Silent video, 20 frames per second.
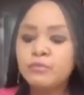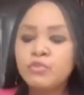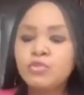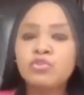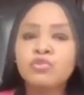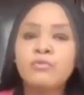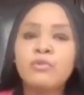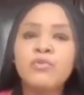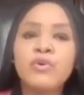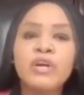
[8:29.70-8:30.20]

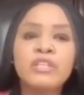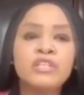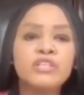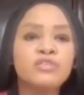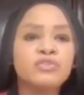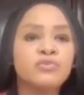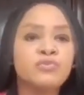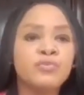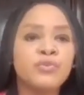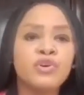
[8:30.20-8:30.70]
Number 1
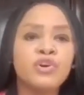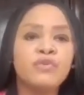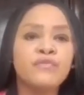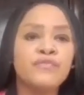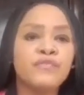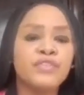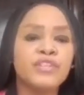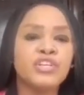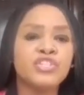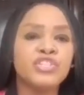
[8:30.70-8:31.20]
is to become
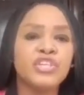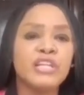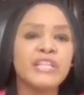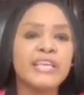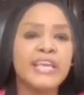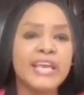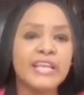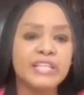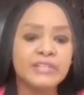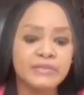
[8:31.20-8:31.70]

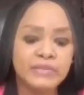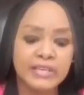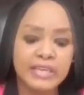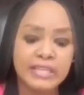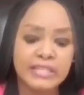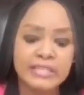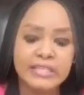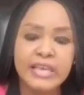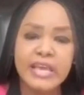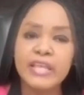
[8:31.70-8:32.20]
financially
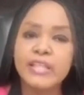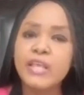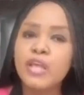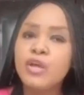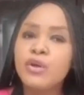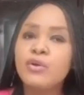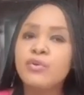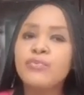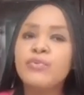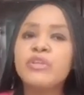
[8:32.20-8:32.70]
educated,
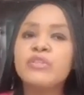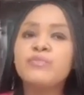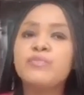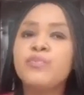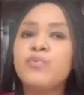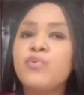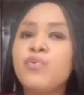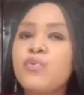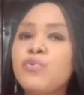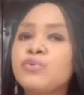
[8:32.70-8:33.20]
read
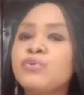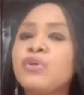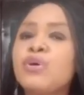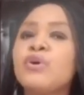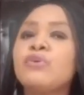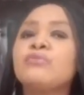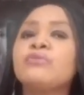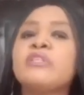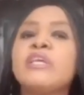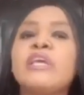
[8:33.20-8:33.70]
books,
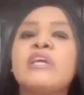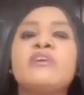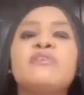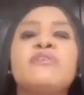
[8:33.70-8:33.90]
take